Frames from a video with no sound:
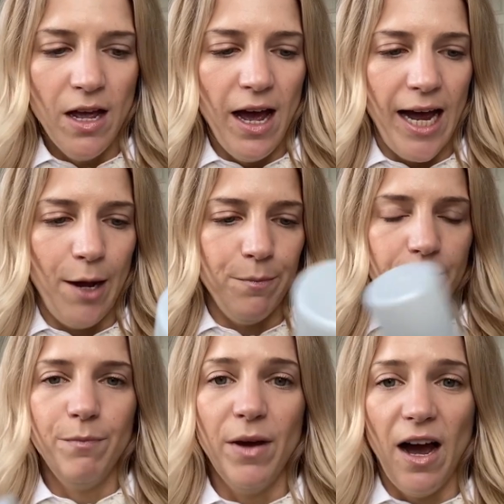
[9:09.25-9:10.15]

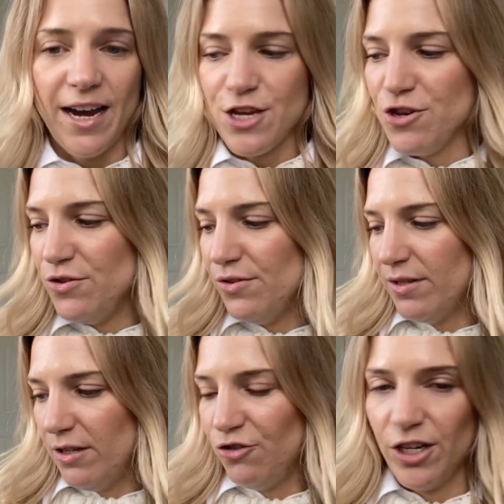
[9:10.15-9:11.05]
But I use
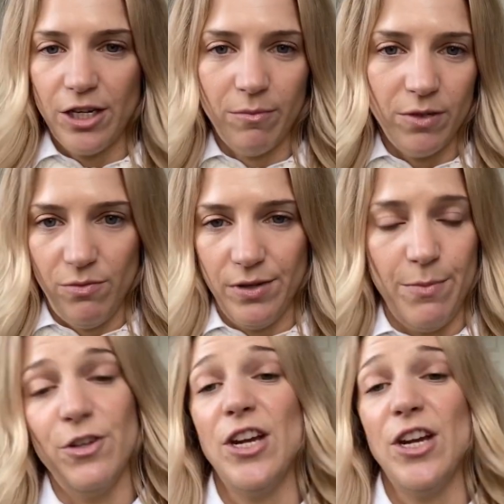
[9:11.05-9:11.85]
dry shampoo pretty much